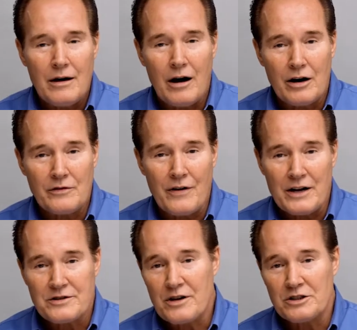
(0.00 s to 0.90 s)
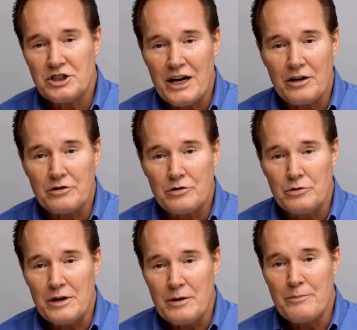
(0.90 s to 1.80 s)
our device, our channel
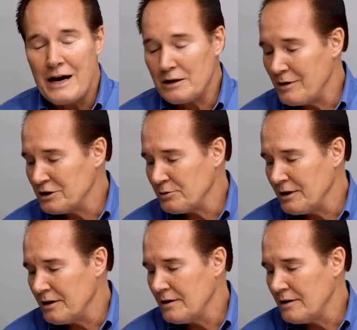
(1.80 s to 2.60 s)
2 impact measurement.